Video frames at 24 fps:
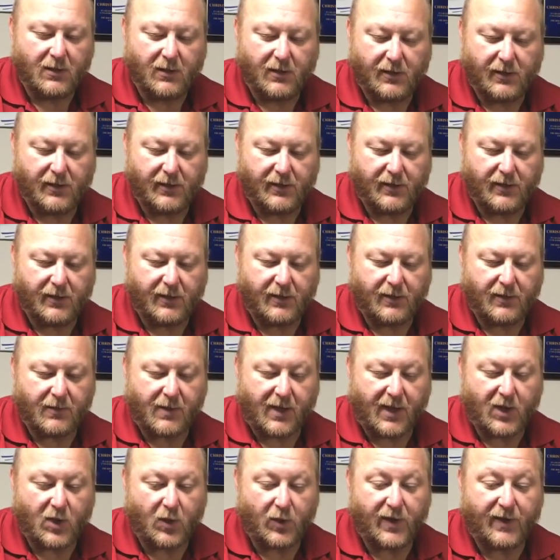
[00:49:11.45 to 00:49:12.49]
And
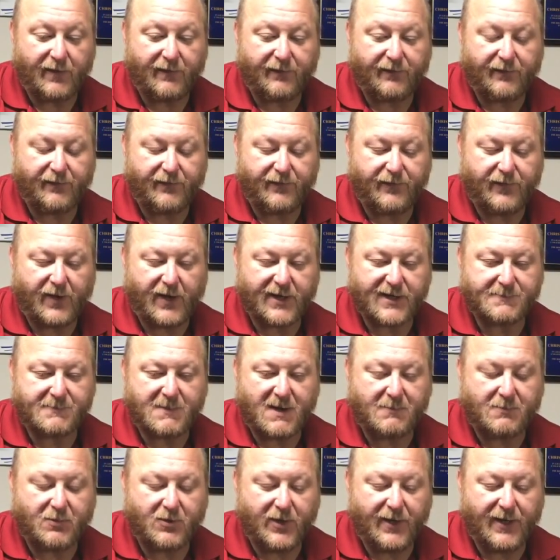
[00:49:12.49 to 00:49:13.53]
I know they've talked
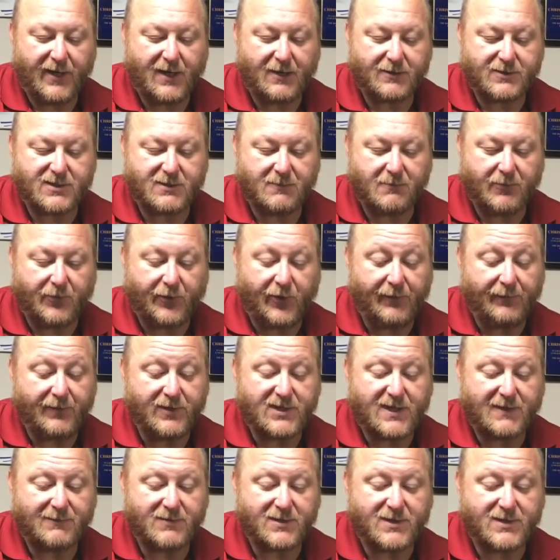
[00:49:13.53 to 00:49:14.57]
about putting out some
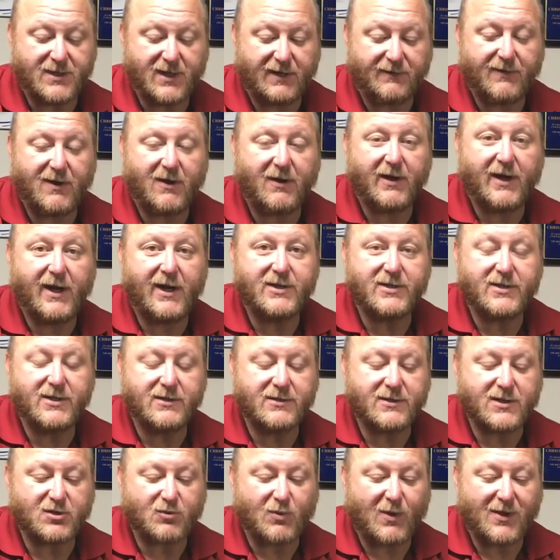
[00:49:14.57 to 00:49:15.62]
357 SIG
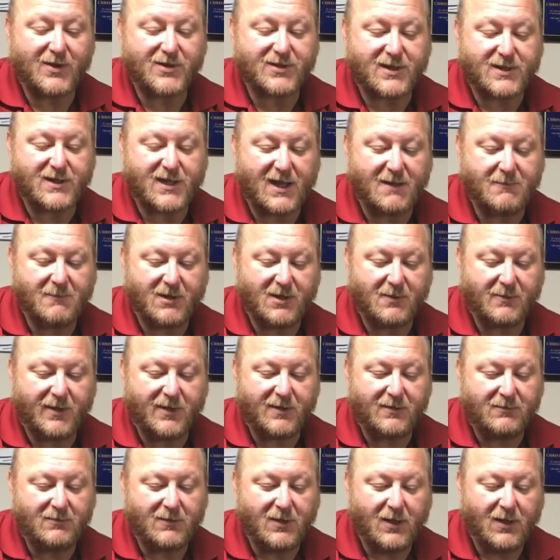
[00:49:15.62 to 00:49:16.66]
variations as well as a
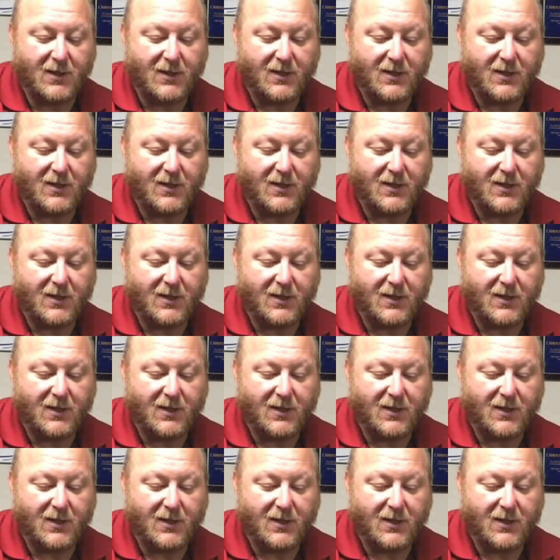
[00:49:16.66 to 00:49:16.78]
10mm.